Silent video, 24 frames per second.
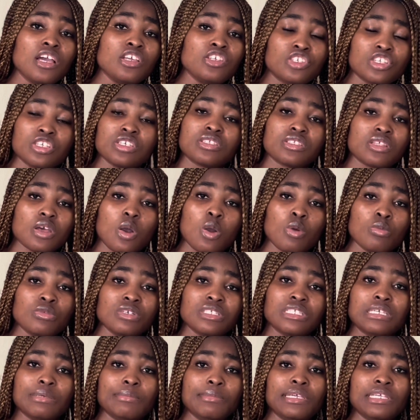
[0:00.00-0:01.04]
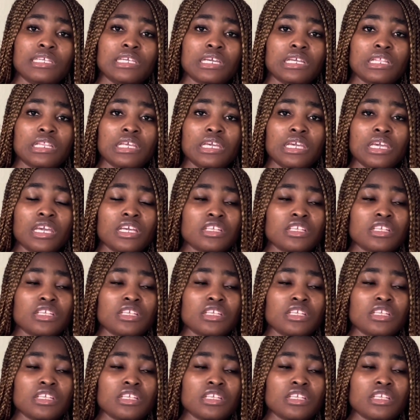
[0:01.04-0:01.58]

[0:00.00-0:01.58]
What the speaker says: just almost immediately,